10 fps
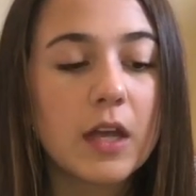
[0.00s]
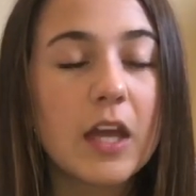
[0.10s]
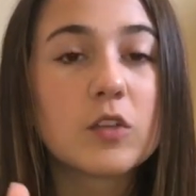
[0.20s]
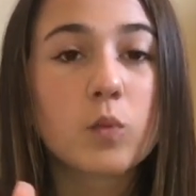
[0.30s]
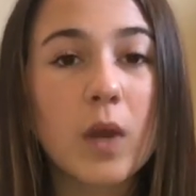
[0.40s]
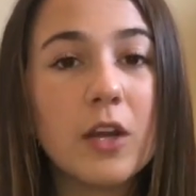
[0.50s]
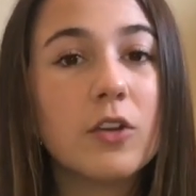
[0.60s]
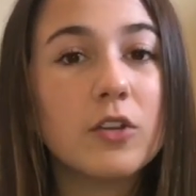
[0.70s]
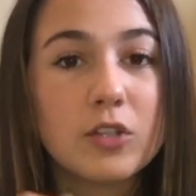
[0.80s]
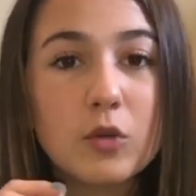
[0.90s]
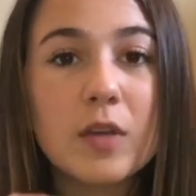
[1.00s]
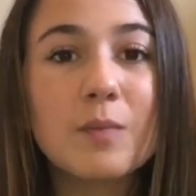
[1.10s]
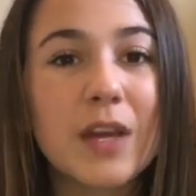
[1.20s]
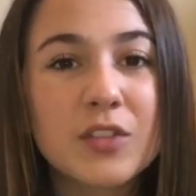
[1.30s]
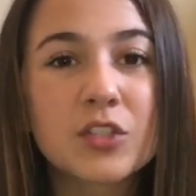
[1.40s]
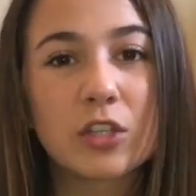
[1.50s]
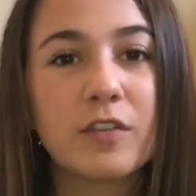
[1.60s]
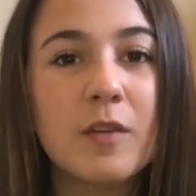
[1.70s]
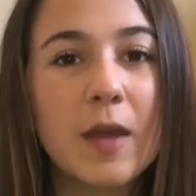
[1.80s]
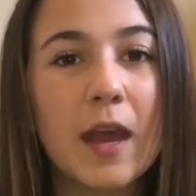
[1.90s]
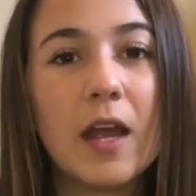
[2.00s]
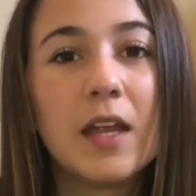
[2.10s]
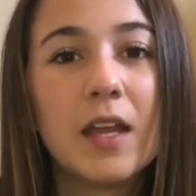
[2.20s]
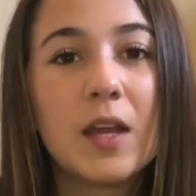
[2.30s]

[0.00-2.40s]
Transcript: is where you can best serve Him at.